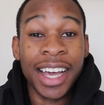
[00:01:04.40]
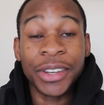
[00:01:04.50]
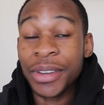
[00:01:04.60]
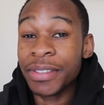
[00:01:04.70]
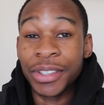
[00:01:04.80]
I
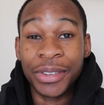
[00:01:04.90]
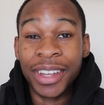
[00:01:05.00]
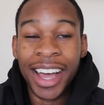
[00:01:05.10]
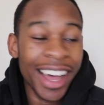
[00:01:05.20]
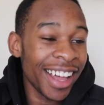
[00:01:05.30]
don't even do
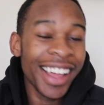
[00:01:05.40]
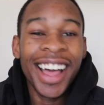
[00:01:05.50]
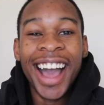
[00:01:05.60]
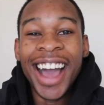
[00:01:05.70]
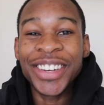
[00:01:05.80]
that.
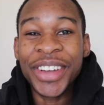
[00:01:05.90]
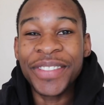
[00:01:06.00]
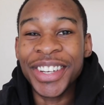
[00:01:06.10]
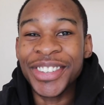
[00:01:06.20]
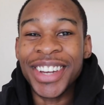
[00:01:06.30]
I don't
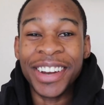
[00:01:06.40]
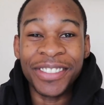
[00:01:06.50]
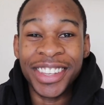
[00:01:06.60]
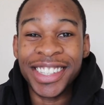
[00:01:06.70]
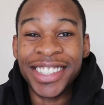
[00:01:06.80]
even do none
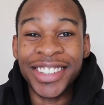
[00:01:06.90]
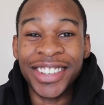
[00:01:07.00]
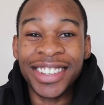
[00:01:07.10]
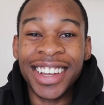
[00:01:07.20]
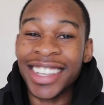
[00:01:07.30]
of this, you
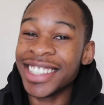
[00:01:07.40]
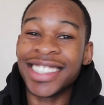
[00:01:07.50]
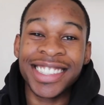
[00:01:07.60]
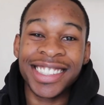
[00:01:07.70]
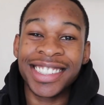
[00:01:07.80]
know.
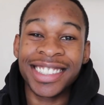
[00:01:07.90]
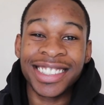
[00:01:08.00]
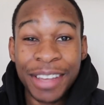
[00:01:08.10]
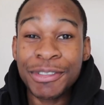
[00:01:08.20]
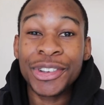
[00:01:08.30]

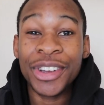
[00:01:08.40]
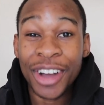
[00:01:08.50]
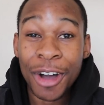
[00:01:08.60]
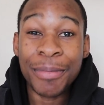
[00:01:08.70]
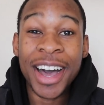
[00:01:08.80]
Let me show you
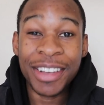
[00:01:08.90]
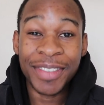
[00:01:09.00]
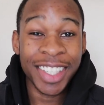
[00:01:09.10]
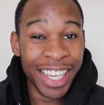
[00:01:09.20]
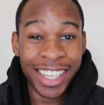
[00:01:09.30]
how
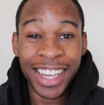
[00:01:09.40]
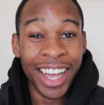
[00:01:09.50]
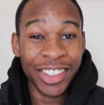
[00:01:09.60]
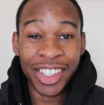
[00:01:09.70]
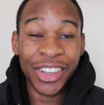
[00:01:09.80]
my day
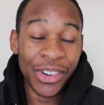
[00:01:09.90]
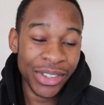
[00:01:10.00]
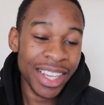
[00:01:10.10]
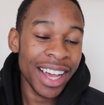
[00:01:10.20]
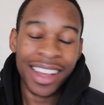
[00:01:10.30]
actually
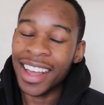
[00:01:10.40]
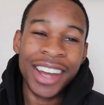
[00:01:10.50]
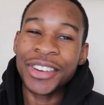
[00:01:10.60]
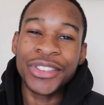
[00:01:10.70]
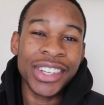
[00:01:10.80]
goes. I
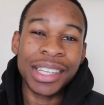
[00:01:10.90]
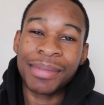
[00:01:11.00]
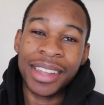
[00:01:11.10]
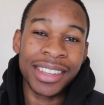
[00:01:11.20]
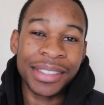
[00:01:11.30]
don't dress
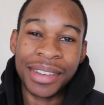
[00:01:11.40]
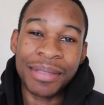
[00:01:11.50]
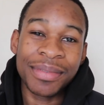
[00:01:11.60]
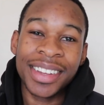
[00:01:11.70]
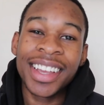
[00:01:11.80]
up like this one.
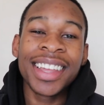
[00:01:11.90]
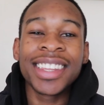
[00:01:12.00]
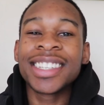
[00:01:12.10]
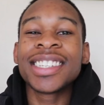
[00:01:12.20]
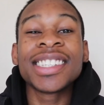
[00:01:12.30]

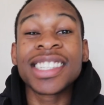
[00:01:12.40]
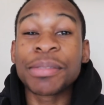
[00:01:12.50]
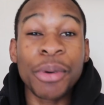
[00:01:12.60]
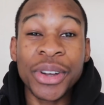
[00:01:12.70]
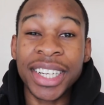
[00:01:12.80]
It's
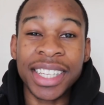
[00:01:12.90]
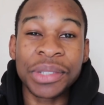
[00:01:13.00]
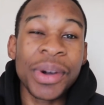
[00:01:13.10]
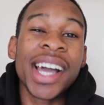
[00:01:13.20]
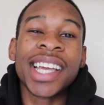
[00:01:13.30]
just
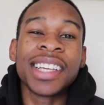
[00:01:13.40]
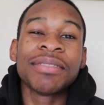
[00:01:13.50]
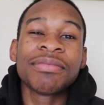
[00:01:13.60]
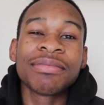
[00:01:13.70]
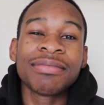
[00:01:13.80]
pointless, why?
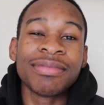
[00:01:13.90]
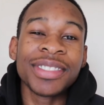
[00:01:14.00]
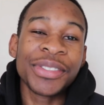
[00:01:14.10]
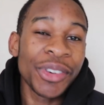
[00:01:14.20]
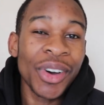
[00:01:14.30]

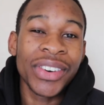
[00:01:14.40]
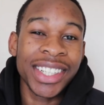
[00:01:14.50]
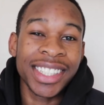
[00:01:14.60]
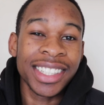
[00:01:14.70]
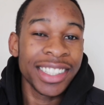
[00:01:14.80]
For a
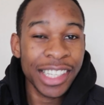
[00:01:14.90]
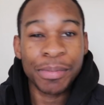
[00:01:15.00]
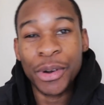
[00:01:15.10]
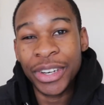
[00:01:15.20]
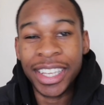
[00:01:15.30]
reason,
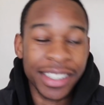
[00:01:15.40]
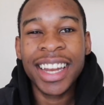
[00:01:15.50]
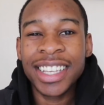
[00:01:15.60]
just pointless.